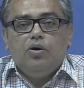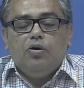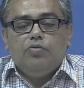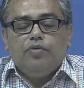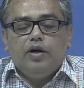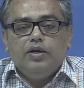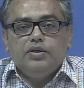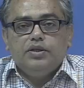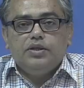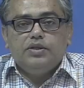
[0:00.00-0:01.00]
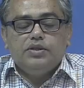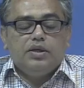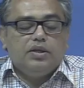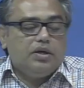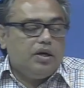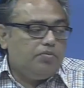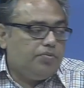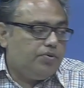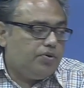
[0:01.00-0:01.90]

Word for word: or filing charges at the time of